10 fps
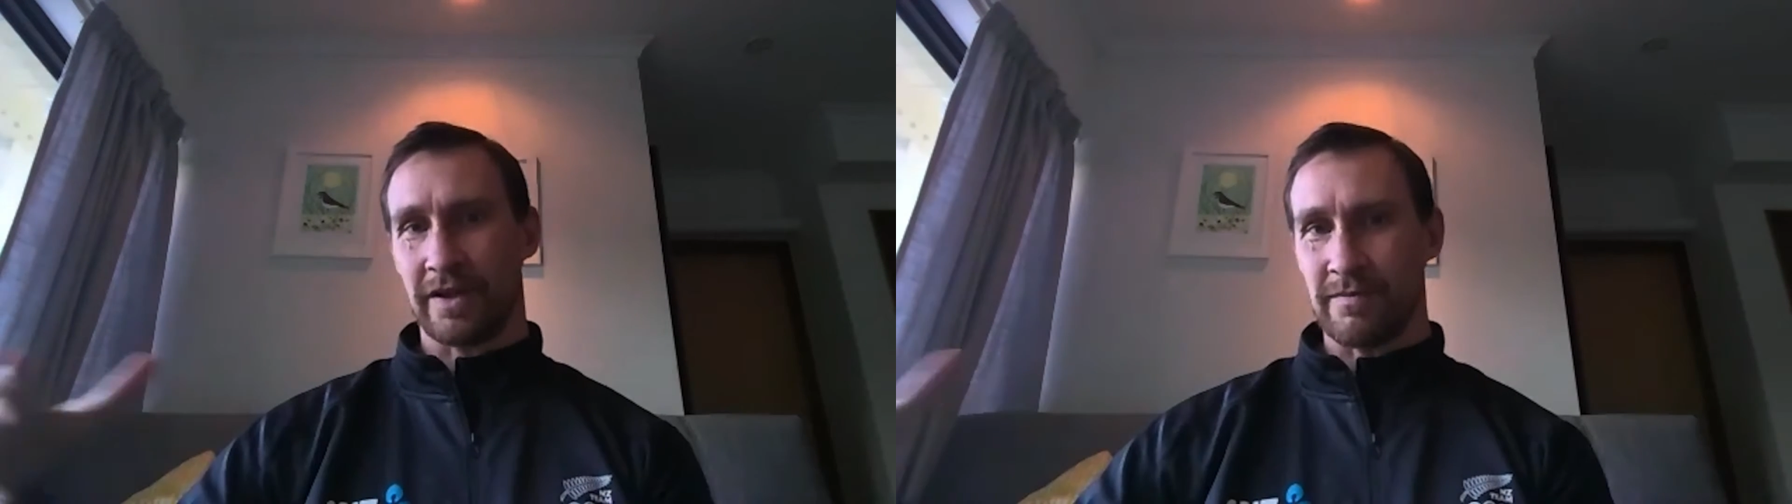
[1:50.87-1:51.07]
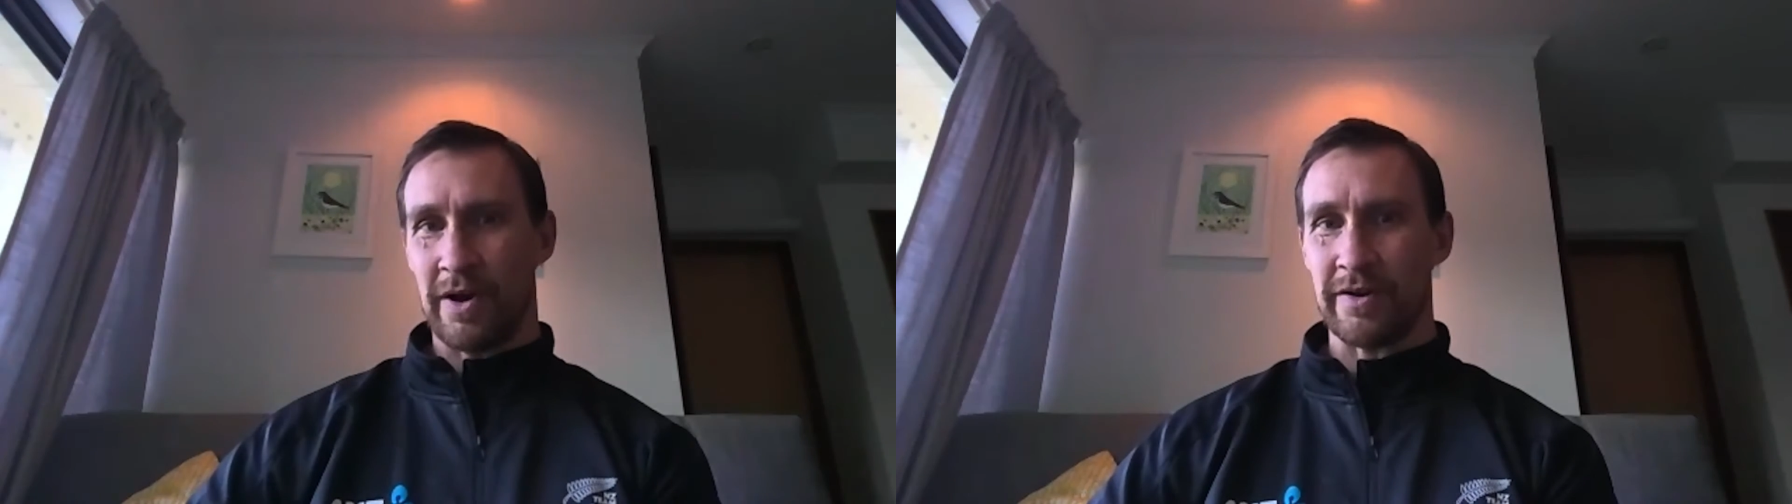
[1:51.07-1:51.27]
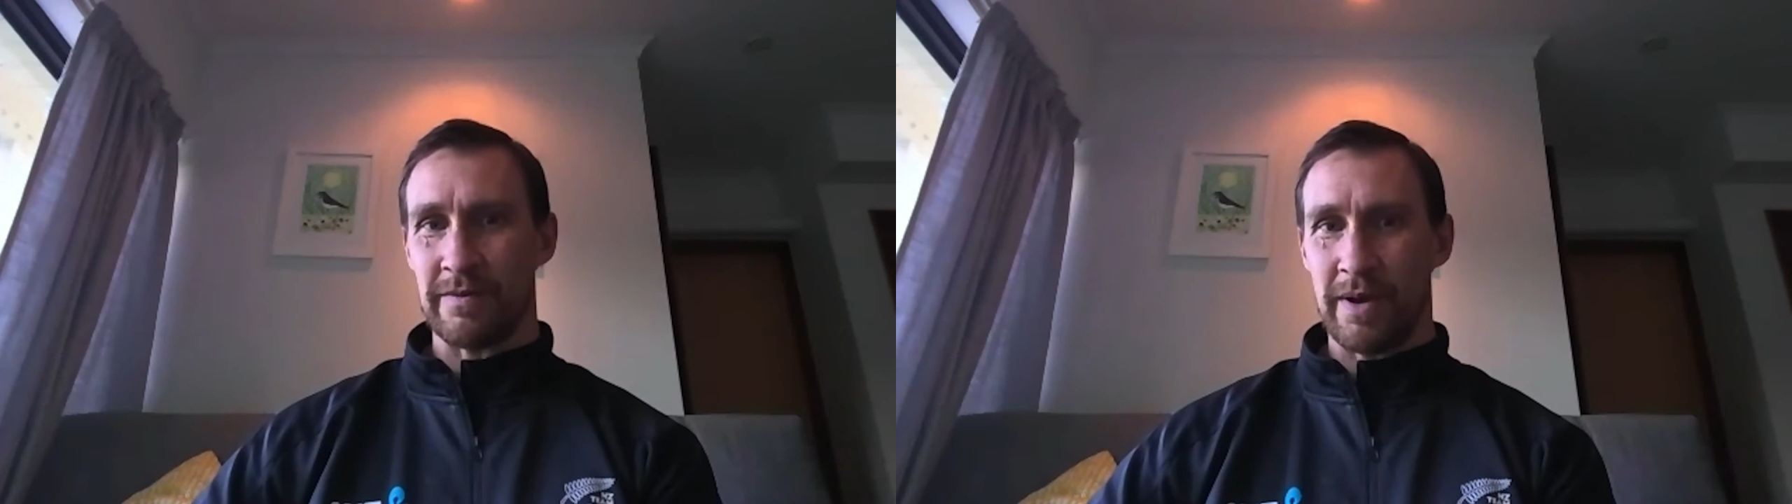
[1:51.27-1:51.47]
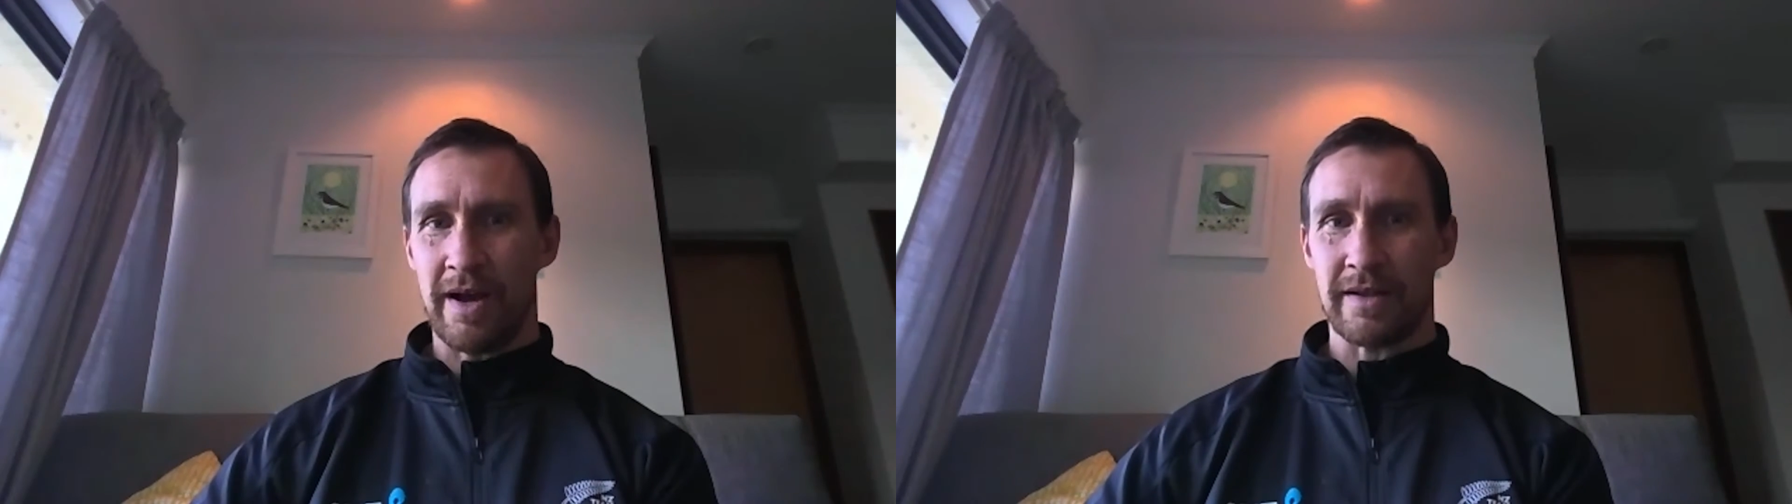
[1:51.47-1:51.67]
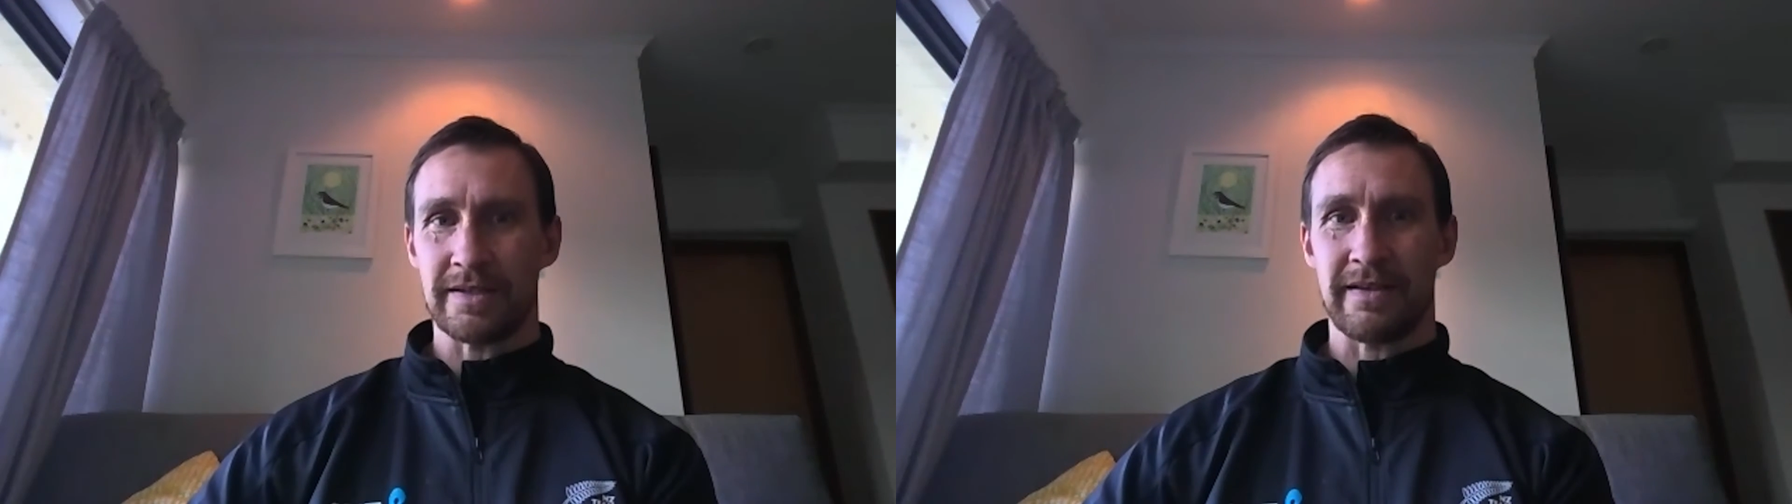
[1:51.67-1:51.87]
component
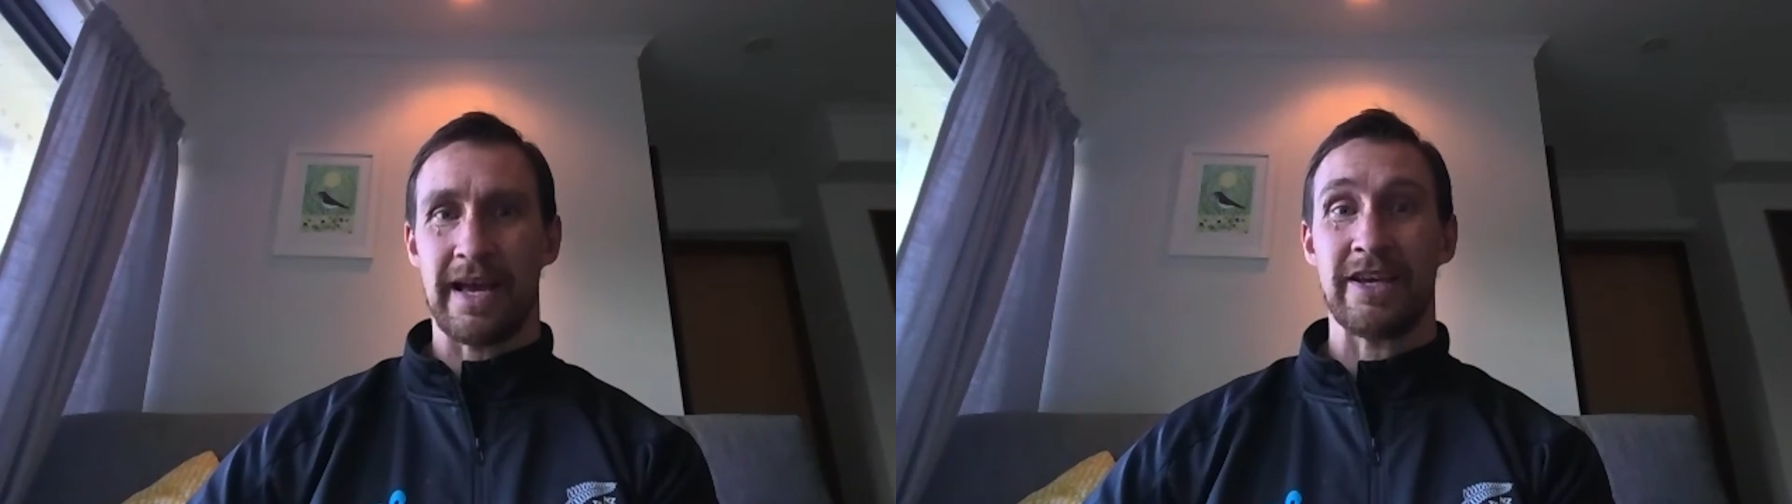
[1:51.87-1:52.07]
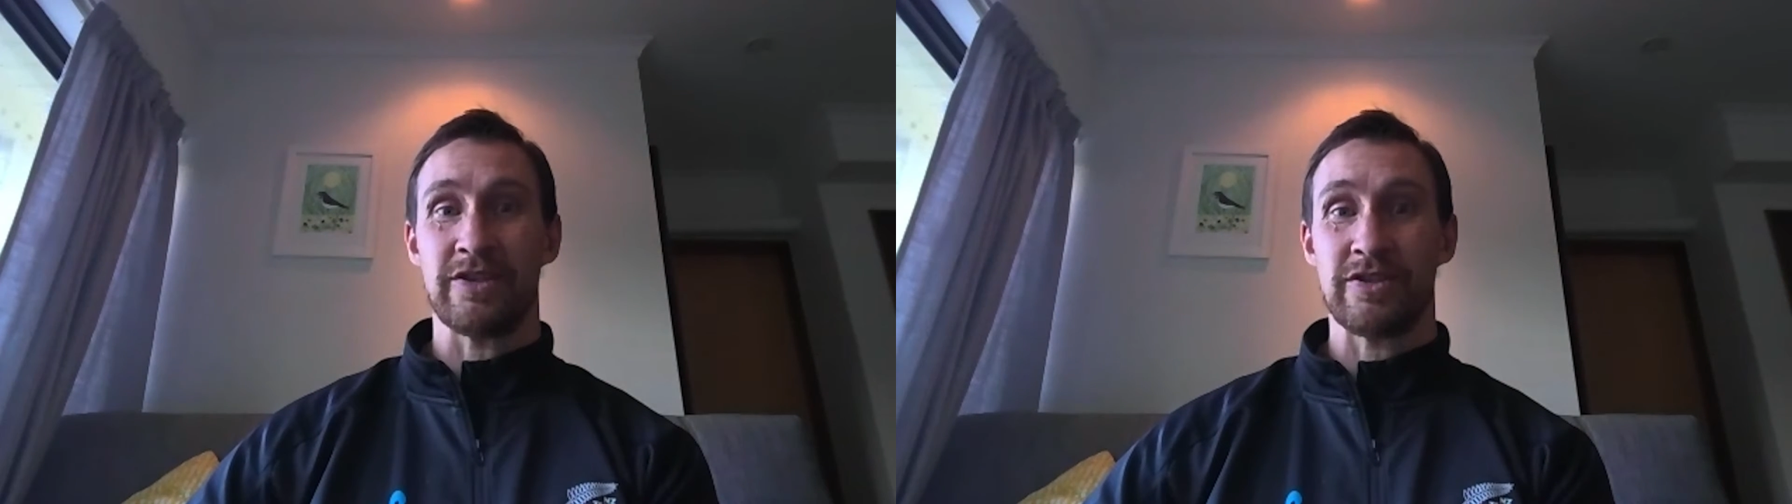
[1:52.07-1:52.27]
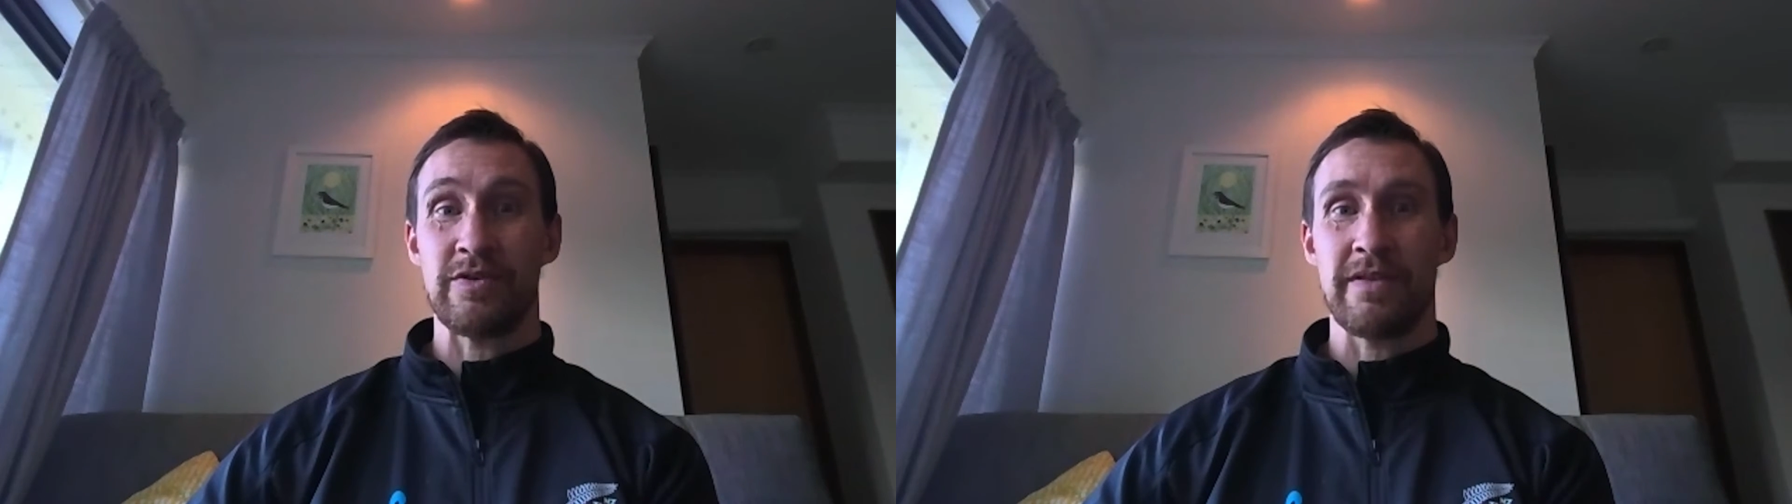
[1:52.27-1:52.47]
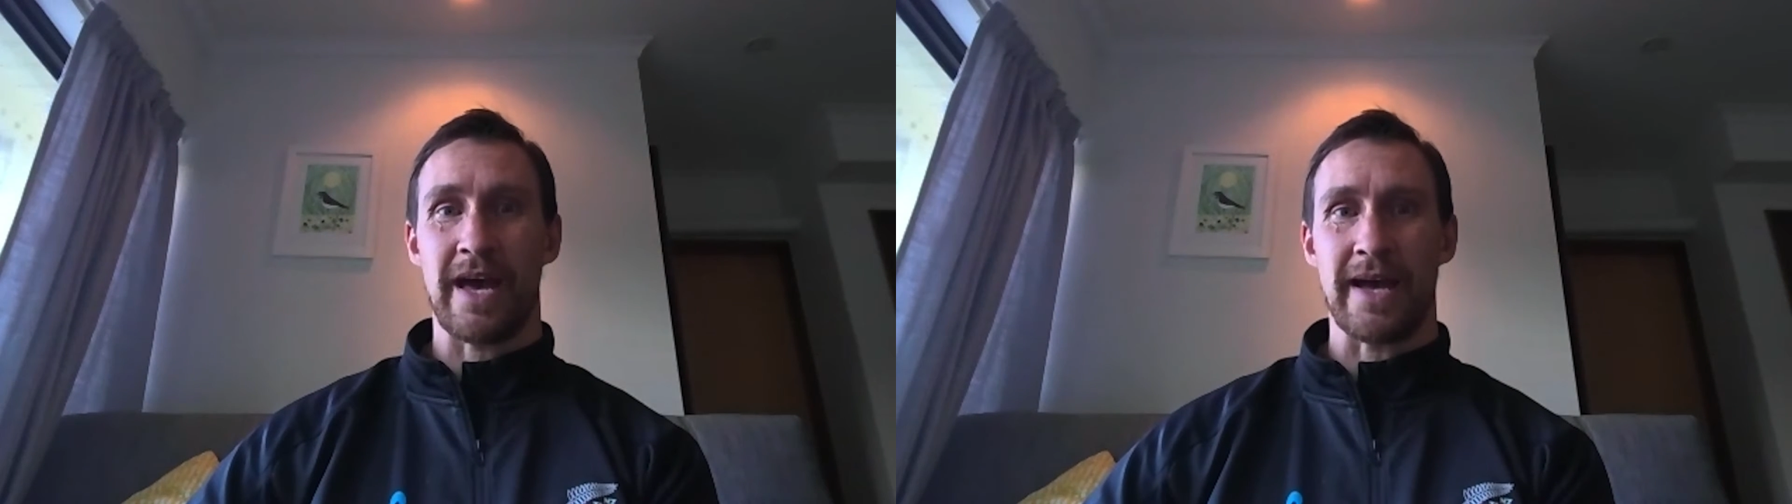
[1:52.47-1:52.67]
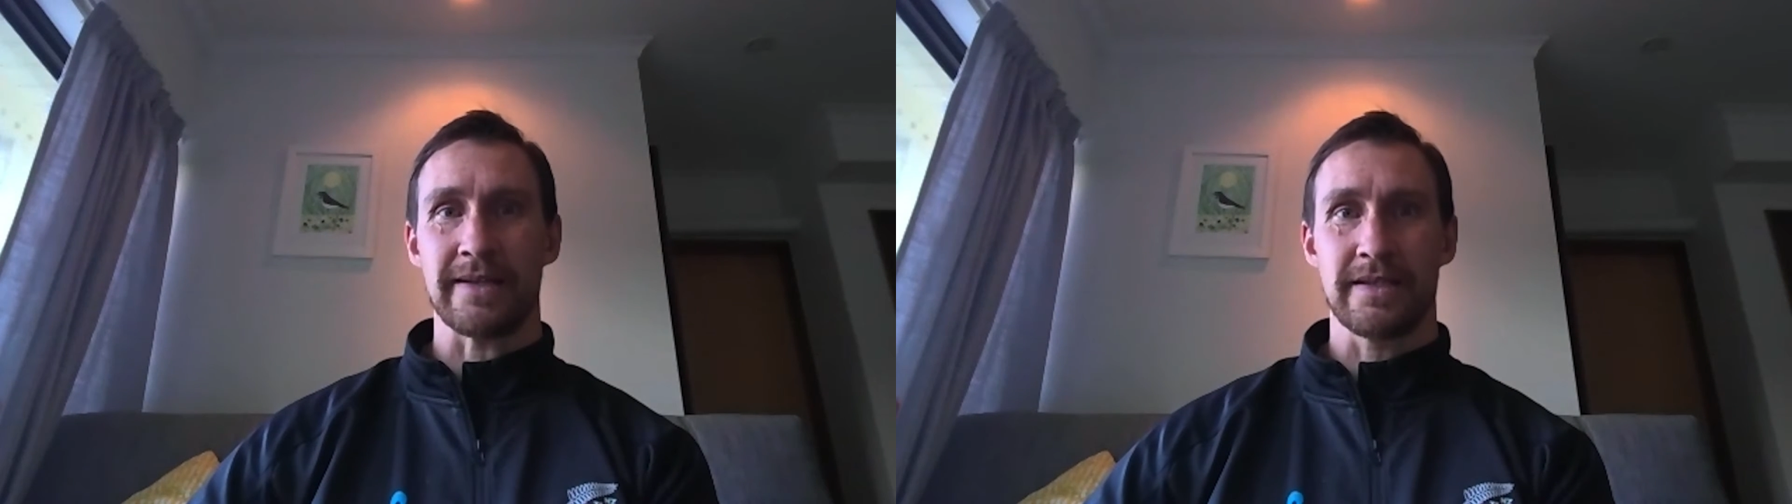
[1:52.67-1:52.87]
parts of how you do
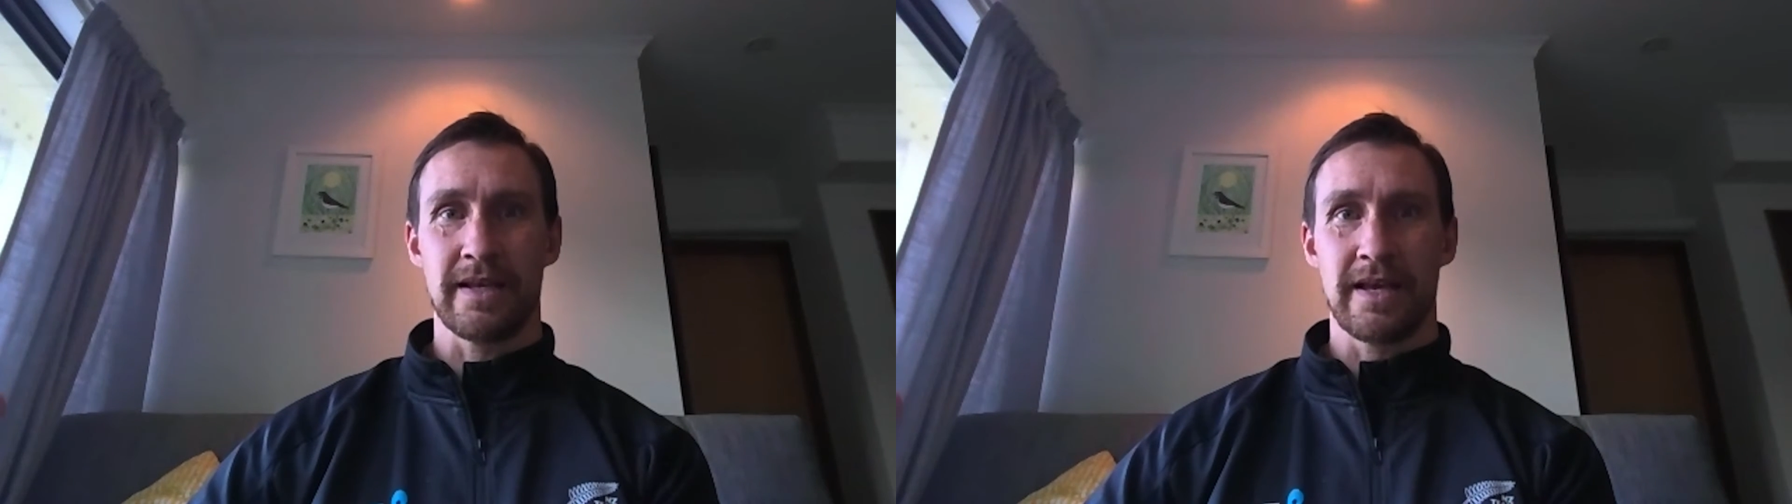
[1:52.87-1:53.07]
that.